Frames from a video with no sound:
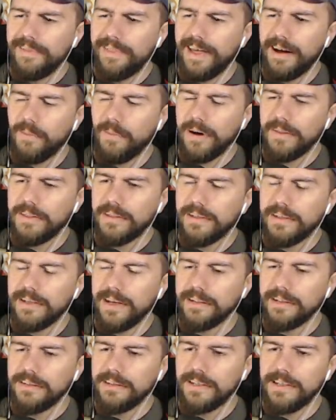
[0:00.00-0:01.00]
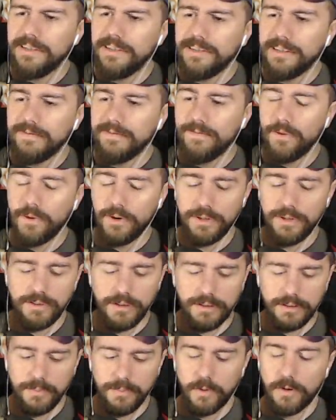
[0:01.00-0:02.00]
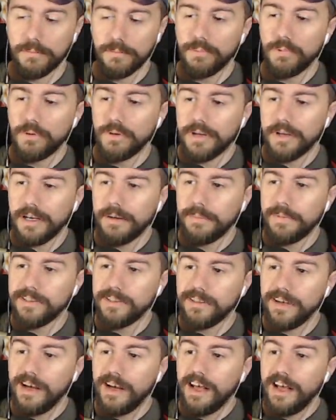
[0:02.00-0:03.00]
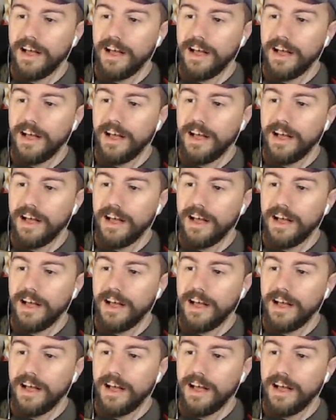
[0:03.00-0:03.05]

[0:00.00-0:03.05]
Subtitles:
That way the DSTs can focus on the more important enemies.